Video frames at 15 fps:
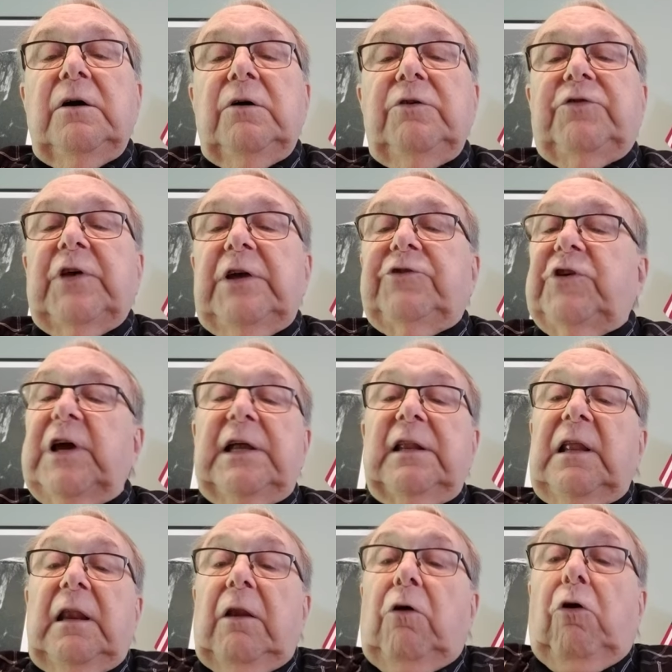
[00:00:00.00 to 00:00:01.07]
who said she had
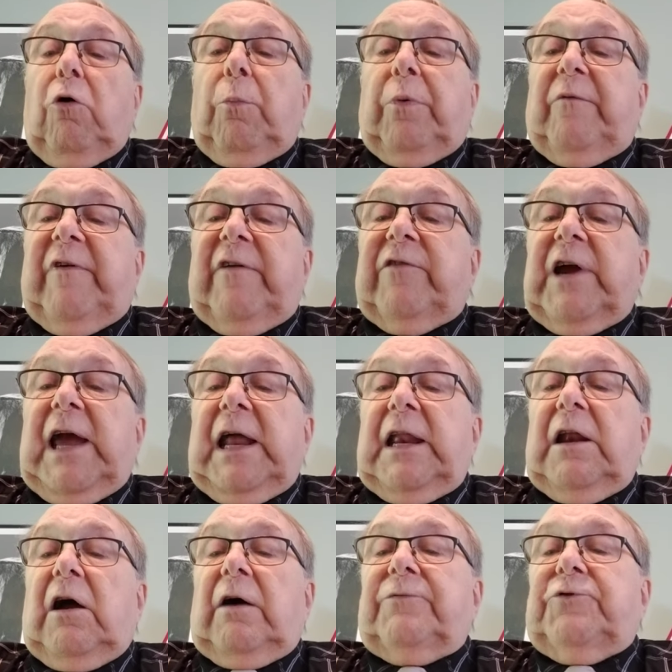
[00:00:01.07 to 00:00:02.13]
little hope of ever
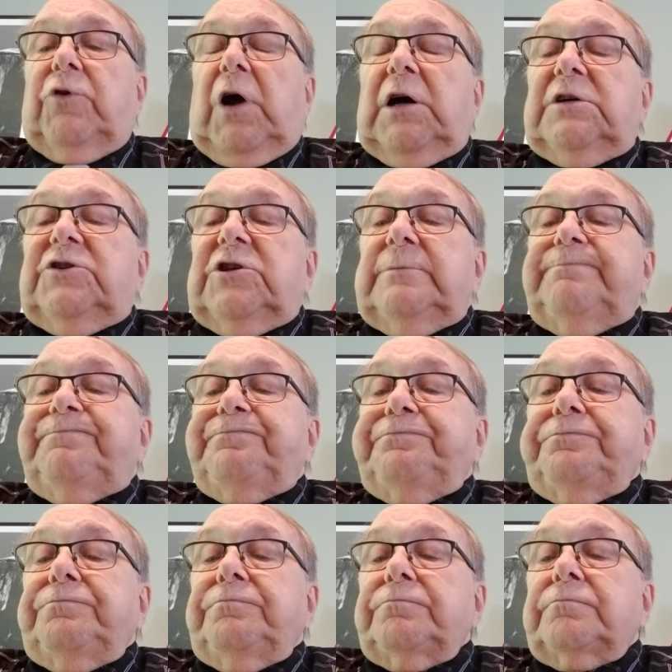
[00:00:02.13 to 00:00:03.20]
getting off drugs.
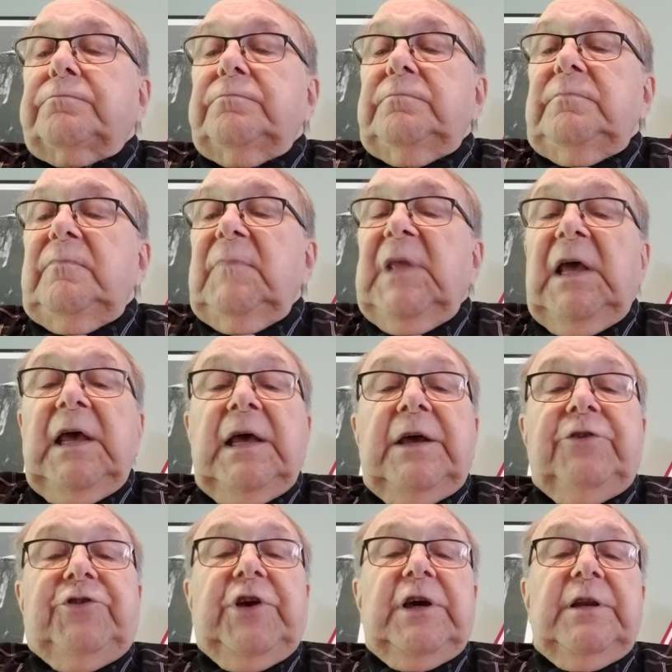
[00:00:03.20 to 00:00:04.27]

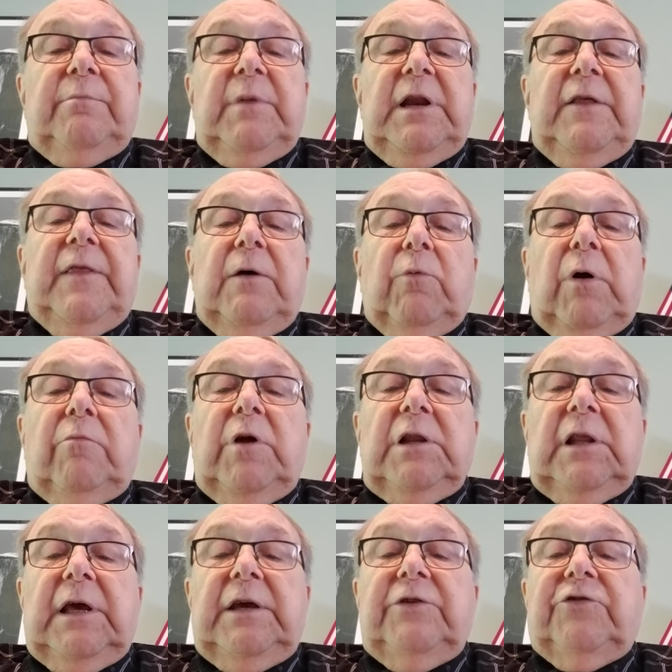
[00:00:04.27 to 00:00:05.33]
She admitted that when
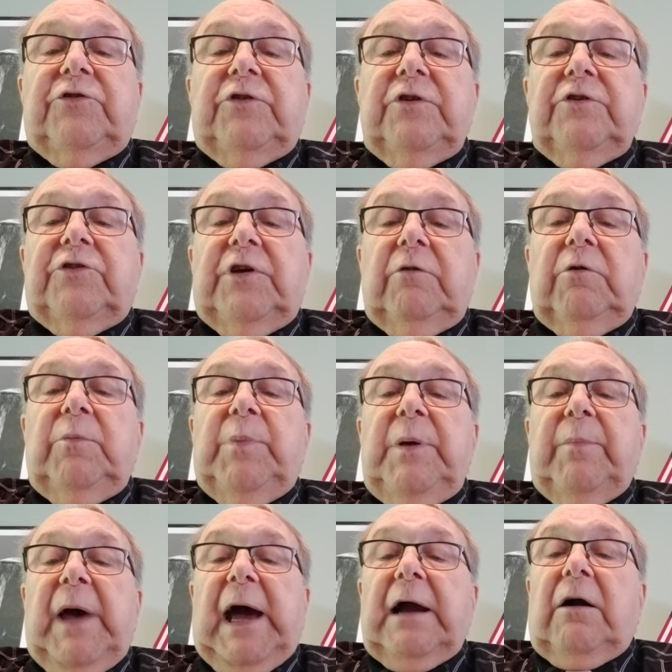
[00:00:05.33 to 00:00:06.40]
released, she would be
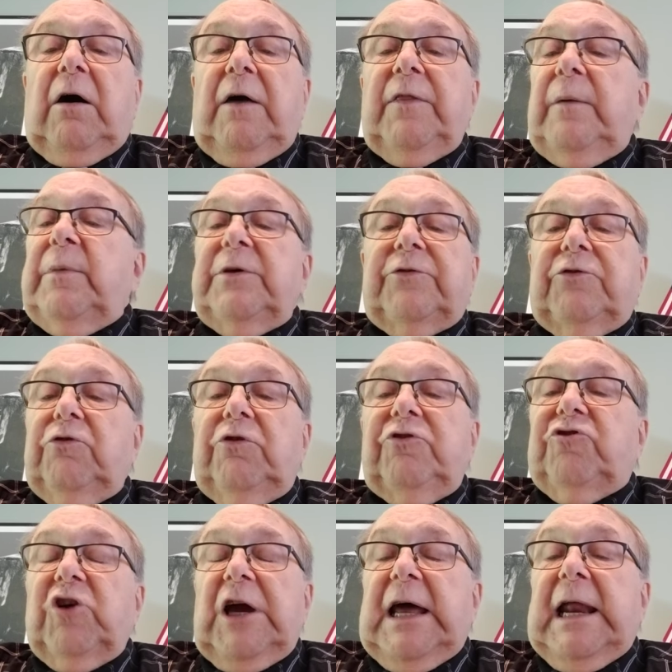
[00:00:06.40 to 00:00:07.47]
back on them as soon as
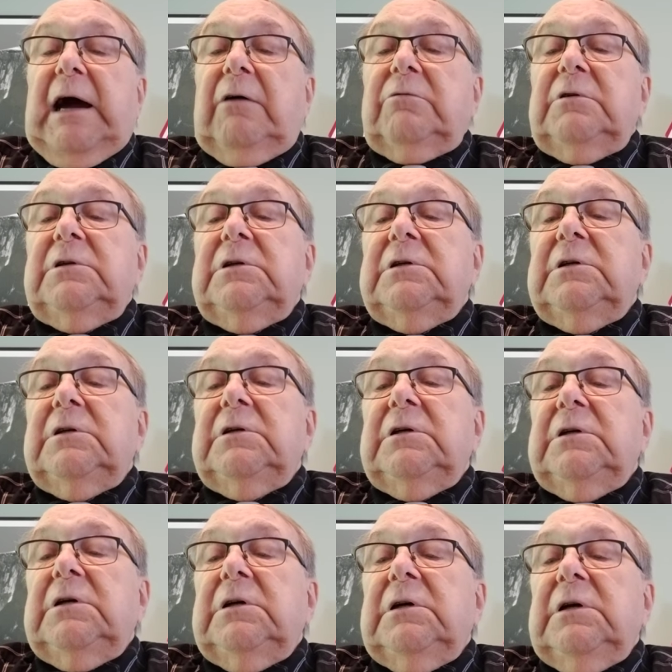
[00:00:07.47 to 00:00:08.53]
she got out.
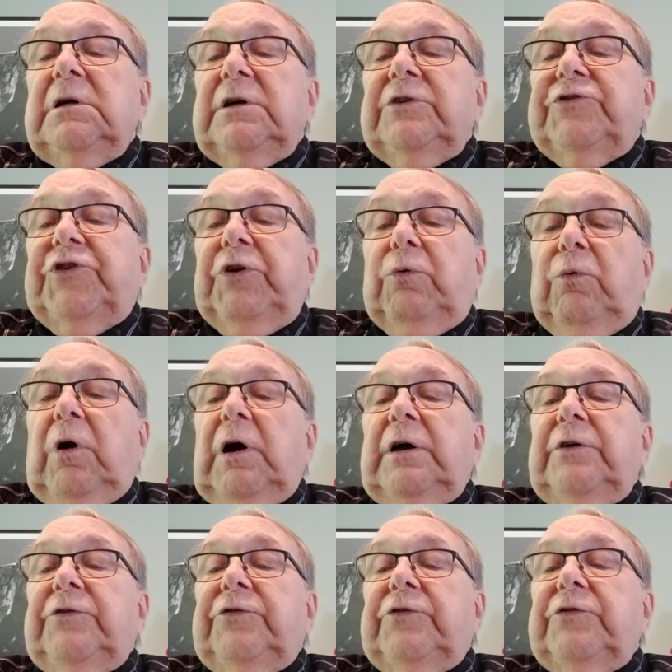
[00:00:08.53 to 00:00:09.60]
She
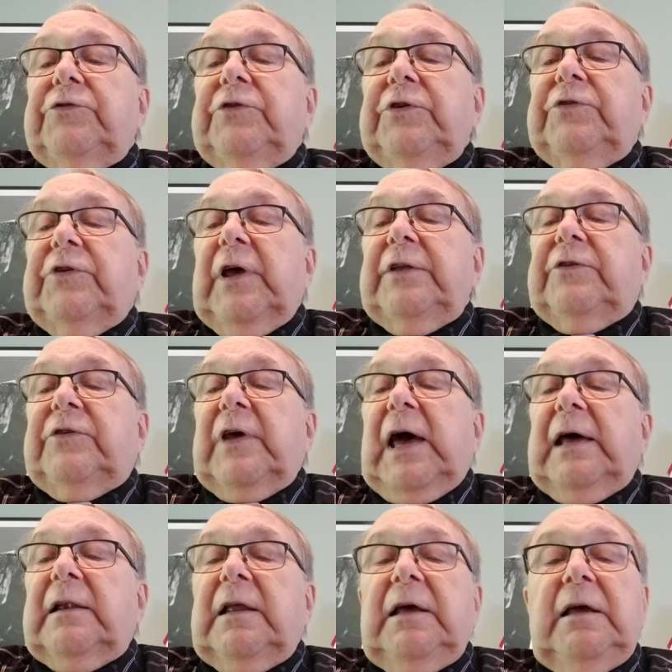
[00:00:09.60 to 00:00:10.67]
was, she said
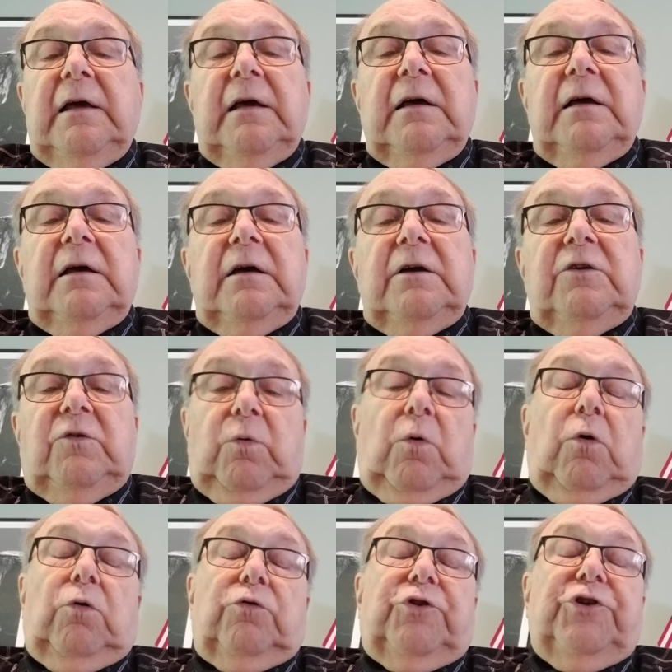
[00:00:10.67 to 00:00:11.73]
sadly, too
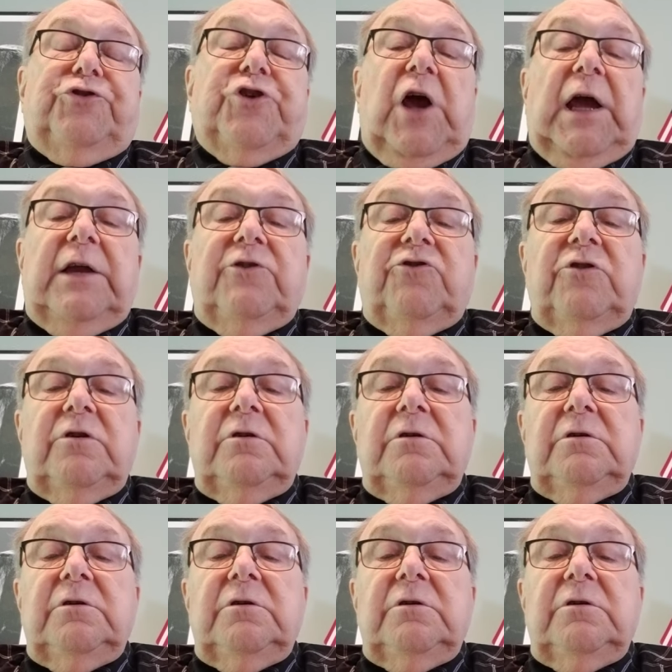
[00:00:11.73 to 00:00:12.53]
old to change.